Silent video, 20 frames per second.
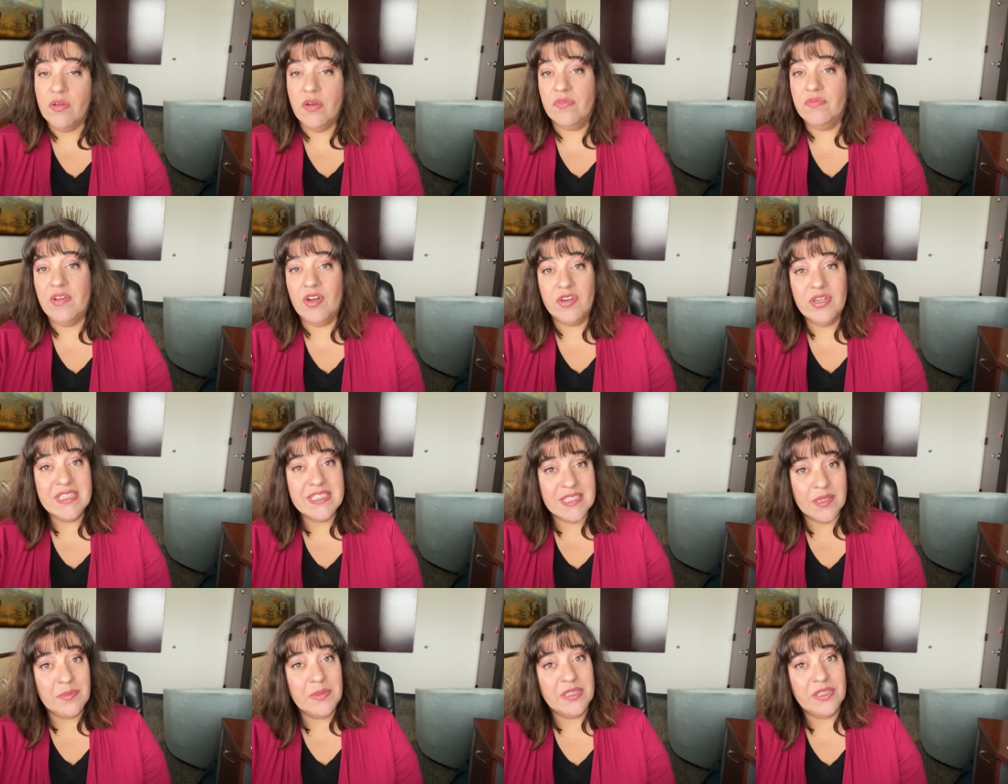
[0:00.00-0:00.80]
very
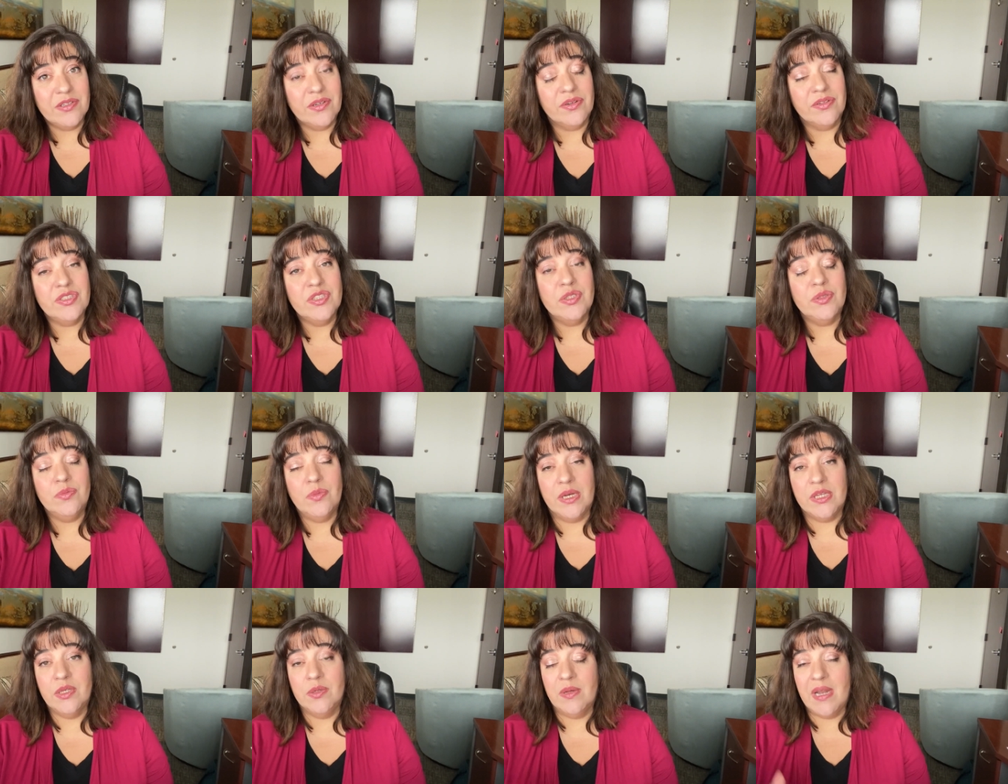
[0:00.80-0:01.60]
similar to
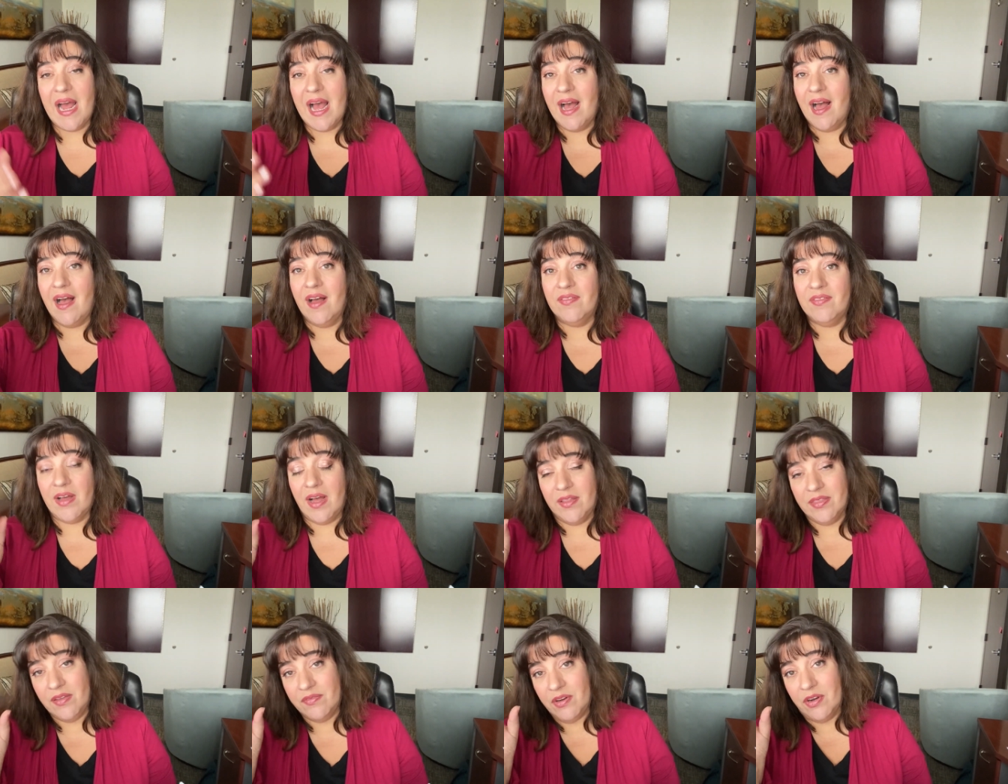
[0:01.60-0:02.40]
what you would have
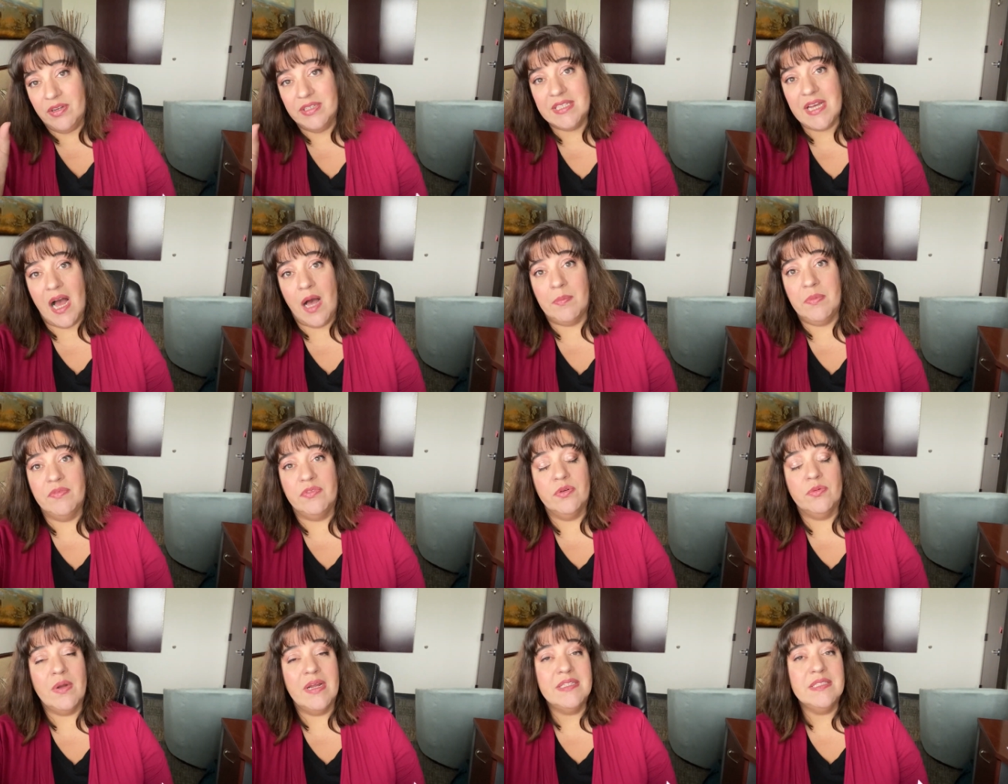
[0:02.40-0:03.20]
on the very top
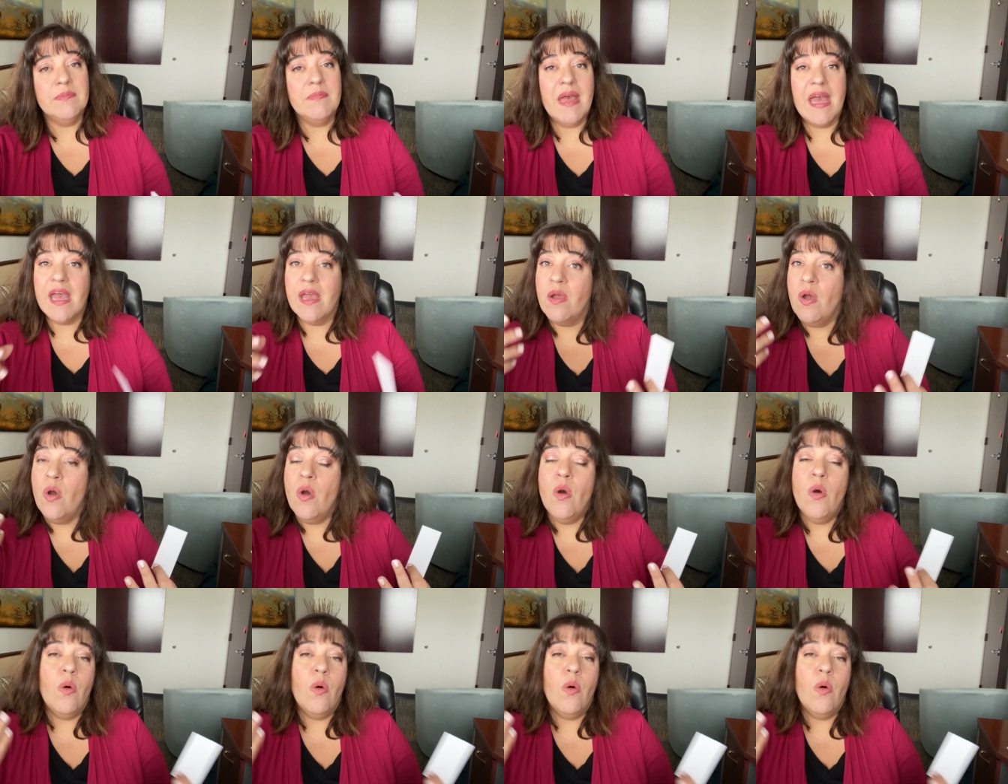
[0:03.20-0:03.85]
of your resume